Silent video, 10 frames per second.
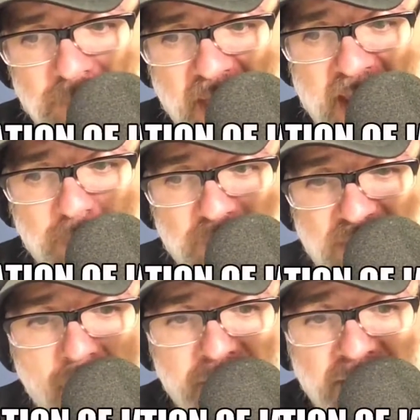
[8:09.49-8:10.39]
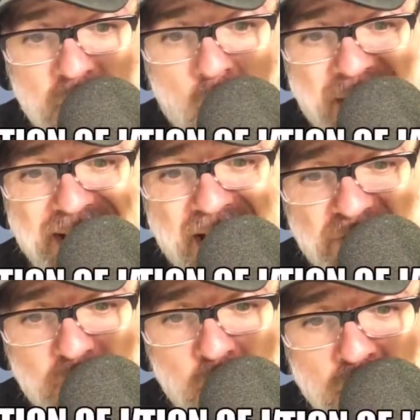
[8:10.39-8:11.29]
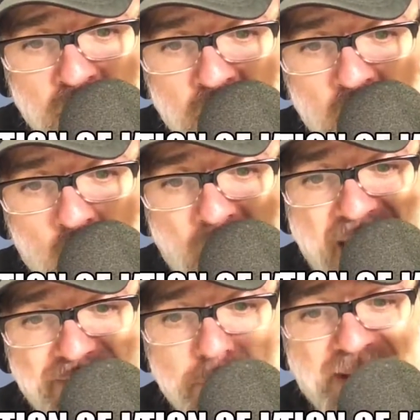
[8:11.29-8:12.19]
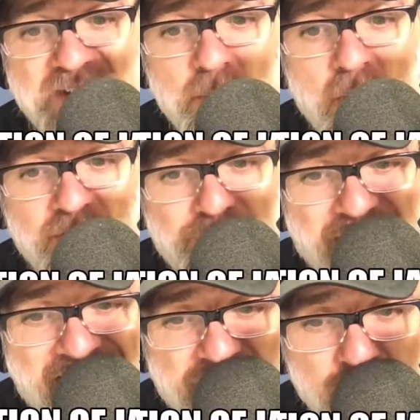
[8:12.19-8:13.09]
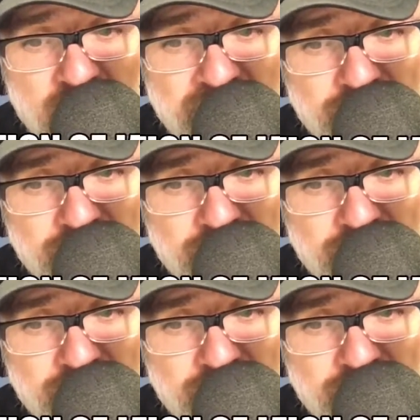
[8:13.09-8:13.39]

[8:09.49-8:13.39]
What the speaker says: at a predominantly white high school waved the Betsy Ross flag during a